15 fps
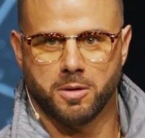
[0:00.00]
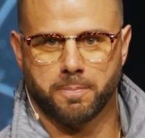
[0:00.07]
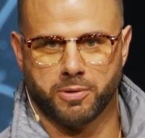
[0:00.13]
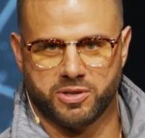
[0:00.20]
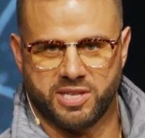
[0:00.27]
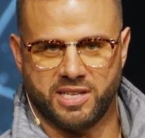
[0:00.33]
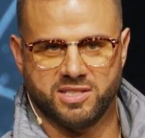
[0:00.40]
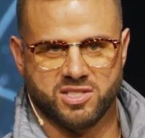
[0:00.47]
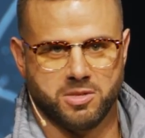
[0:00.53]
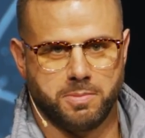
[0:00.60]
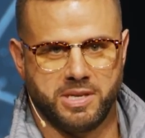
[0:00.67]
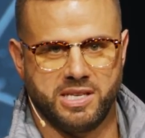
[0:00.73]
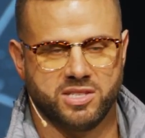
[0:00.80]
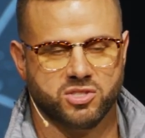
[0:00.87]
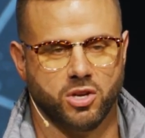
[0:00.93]
pretends to
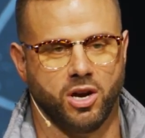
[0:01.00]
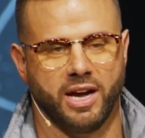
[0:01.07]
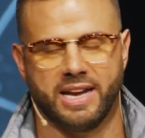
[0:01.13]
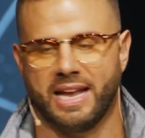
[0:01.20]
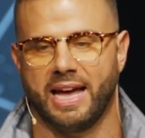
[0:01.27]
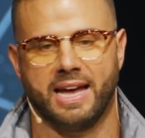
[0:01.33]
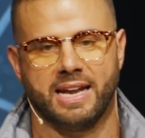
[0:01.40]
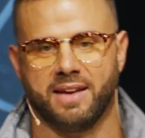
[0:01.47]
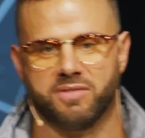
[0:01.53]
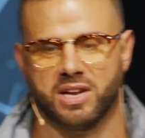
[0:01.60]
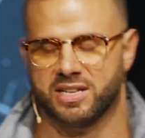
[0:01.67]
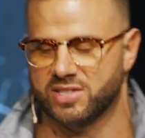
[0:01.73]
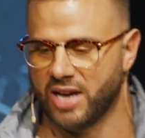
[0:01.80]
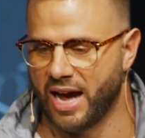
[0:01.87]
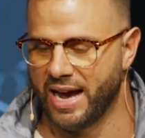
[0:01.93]
be Esau. And I've
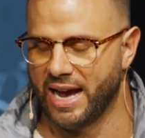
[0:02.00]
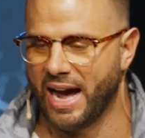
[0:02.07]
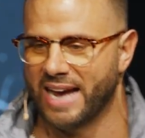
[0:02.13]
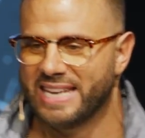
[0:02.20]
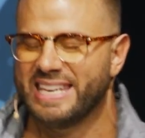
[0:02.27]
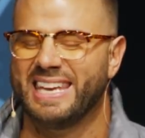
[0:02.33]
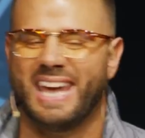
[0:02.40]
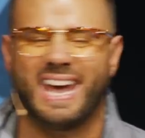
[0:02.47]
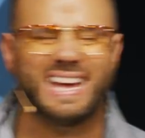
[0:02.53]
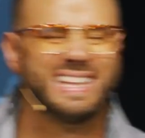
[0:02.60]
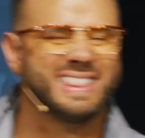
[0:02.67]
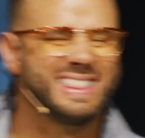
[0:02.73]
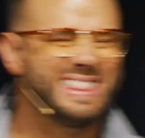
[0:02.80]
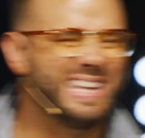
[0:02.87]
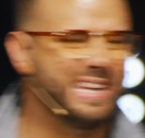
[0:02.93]
got to say, I
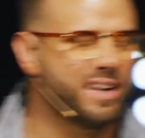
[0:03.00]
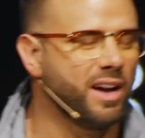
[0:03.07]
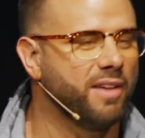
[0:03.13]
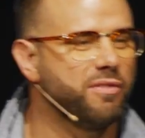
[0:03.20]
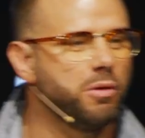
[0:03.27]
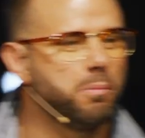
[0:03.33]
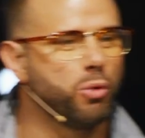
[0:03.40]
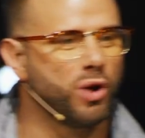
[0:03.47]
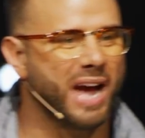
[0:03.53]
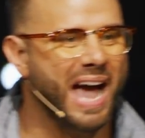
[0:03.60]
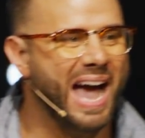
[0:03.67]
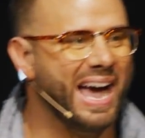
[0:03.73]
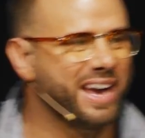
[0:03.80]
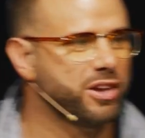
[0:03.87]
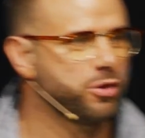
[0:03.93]
can't think of a more
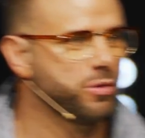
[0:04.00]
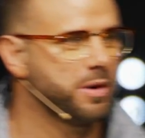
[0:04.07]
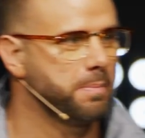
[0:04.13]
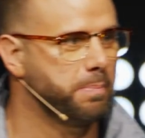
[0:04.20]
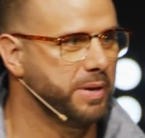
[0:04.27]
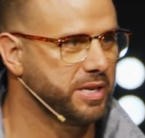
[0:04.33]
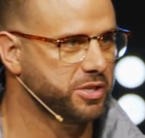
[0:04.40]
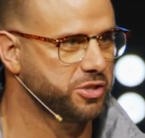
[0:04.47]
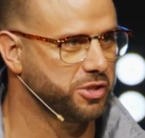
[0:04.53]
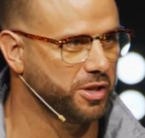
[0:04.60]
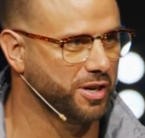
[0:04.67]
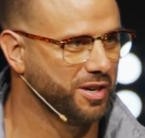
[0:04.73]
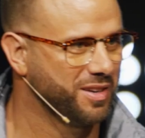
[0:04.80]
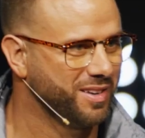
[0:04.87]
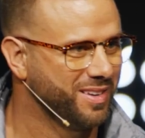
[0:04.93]
accurate picture